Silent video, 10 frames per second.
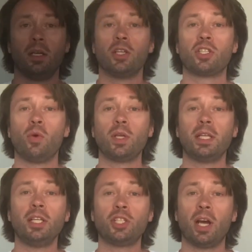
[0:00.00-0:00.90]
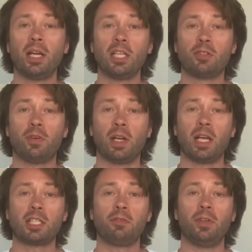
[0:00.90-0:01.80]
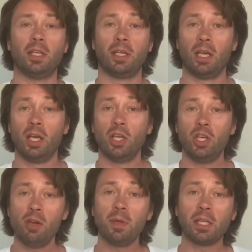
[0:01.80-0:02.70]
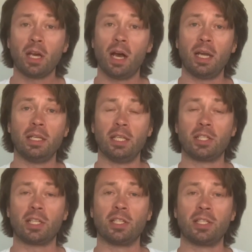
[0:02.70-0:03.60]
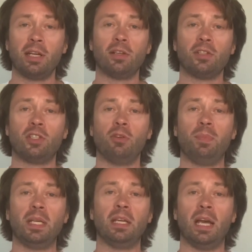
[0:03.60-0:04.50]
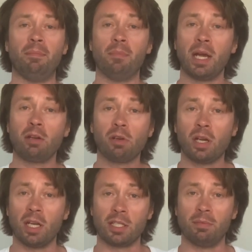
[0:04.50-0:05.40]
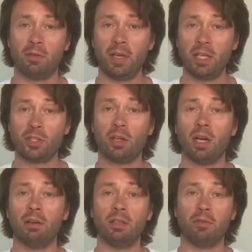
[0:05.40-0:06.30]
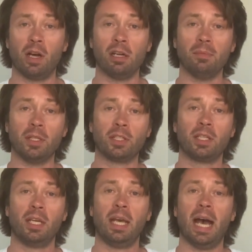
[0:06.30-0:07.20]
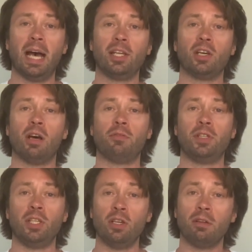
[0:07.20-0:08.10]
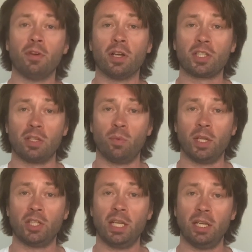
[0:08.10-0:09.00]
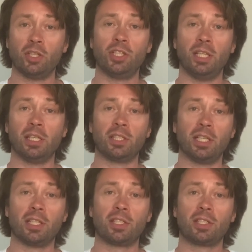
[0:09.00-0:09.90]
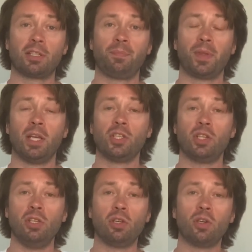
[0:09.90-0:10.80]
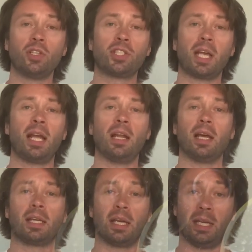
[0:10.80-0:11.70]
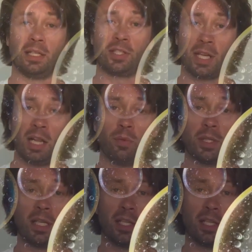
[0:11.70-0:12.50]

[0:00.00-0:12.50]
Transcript: So within Chinese philosophy, humankind is considered to be a microcosm of his or her environment and of the universe in which he or she exists. So you could say like a cell within a